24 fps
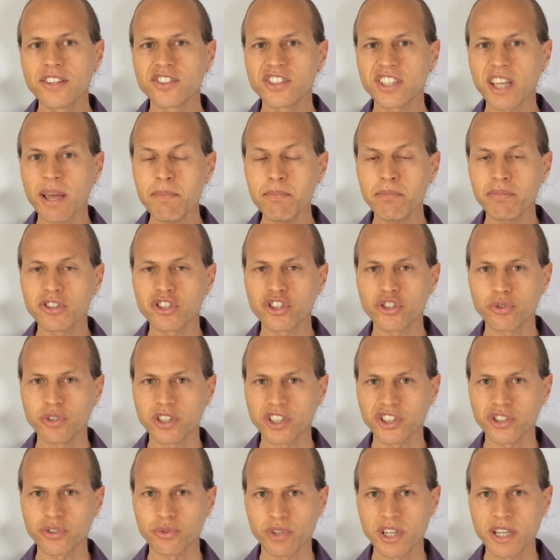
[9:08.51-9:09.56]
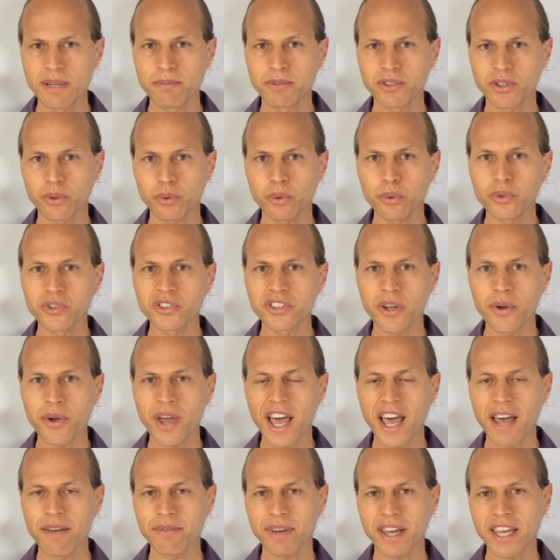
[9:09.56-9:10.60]
Temperature extremes also
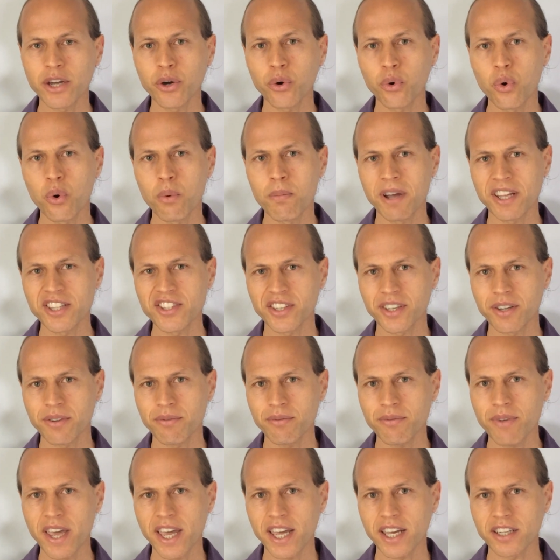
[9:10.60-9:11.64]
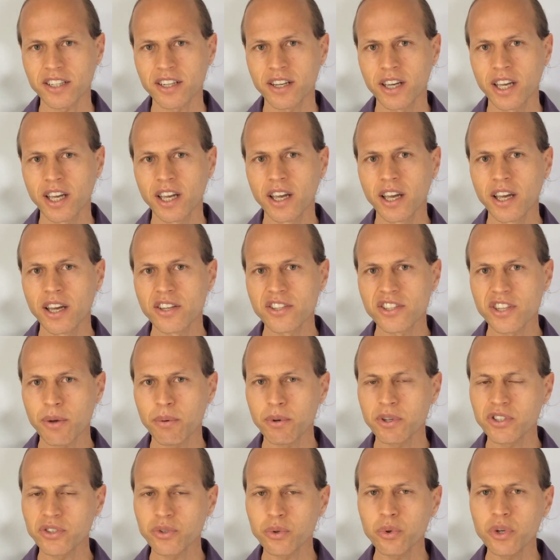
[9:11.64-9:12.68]
have a hormetic effect. So
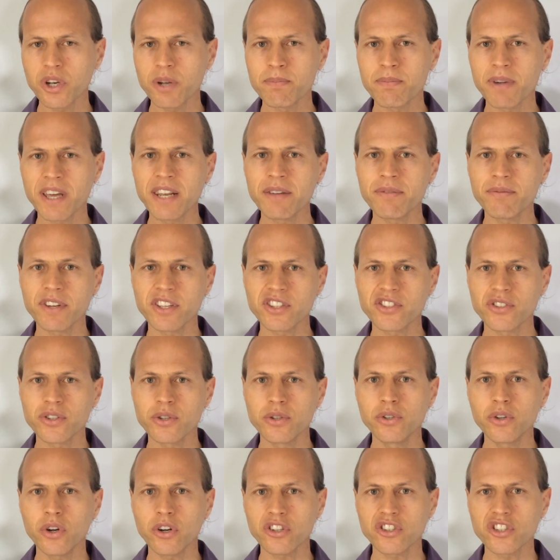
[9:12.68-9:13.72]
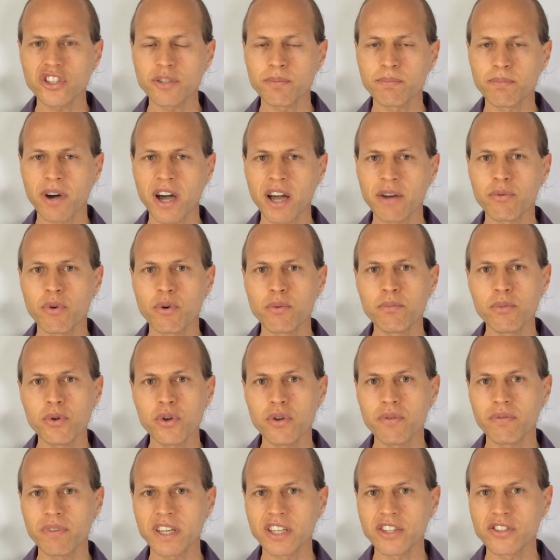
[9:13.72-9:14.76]
a sauna benefits you not just by
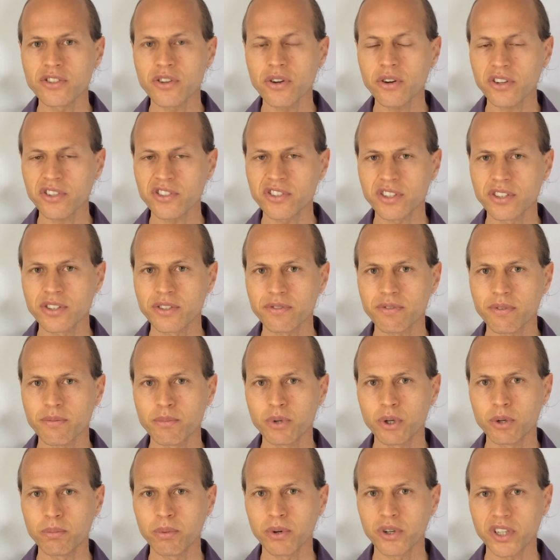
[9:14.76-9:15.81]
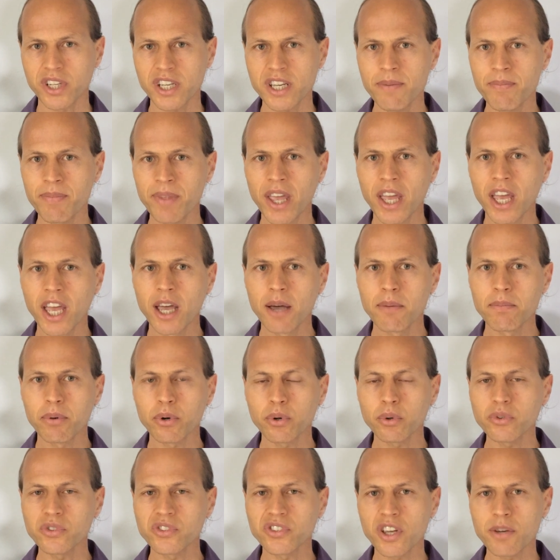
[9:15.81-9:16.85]
removing toxins from your body, but
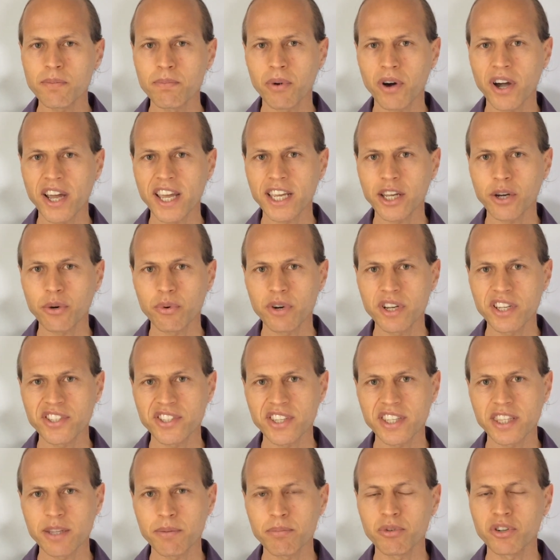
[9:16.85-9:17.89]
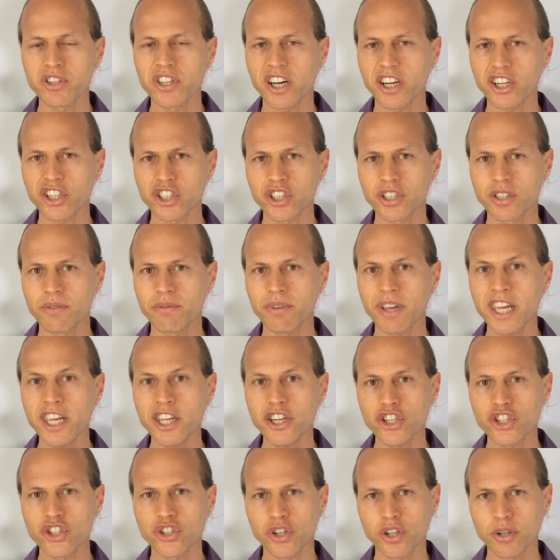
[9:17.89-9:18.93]
also by increasing the production of
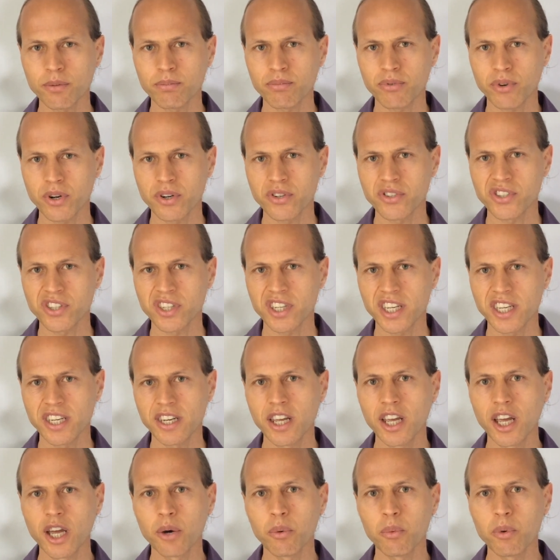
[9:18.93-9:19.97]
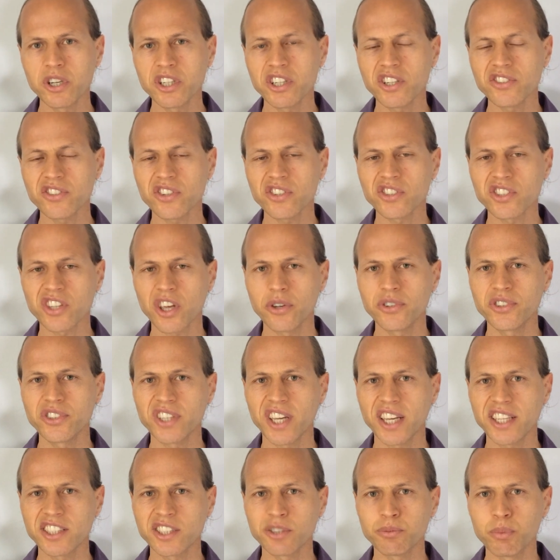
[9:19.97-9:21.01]
heat shock protein, which is
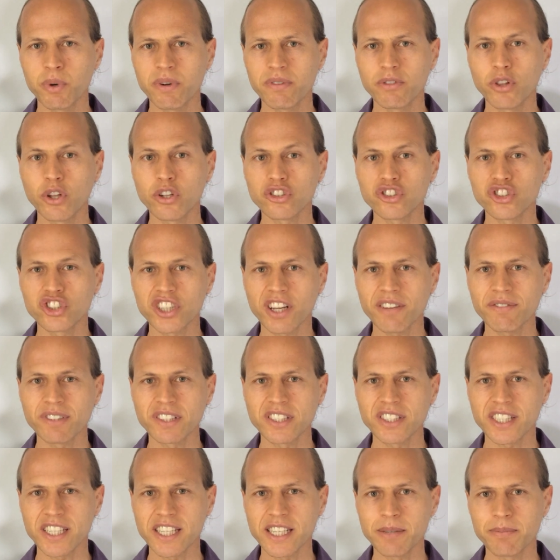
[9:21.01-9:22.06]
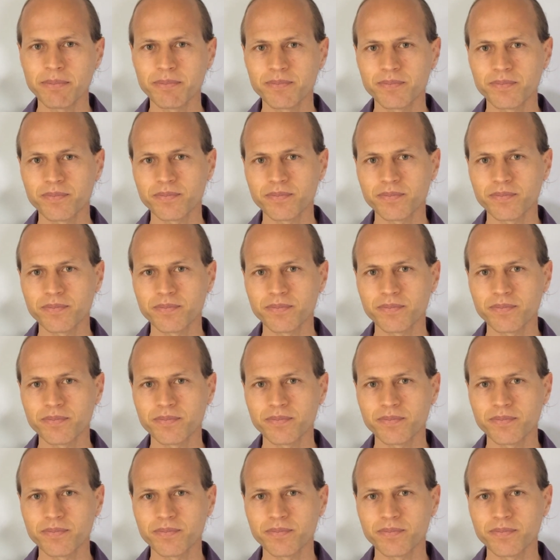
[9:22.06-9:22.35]
associated with longevity.